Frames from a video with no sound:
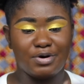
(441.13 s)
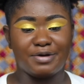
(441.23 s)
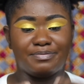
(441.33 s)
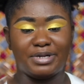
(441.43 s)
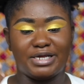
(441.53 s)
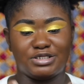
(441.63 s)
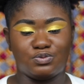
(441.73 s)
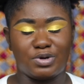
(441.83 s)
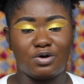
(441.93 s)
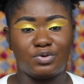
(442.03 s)
it blends
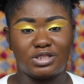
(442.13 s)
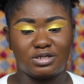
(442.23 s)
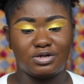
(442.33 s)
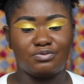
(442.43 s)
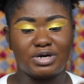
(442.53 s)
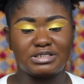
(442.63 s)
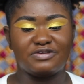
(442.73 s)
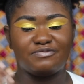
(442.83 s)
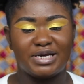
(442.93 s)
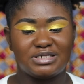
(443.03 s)
well with the rest
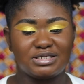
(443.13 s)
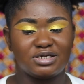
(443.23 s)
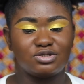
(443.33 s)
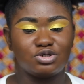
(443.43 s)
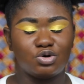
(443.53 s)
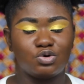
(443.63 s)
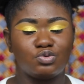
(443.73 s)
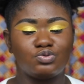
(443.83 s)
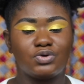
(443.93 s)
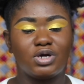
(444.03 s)
of my skin
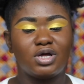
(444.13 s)
tone.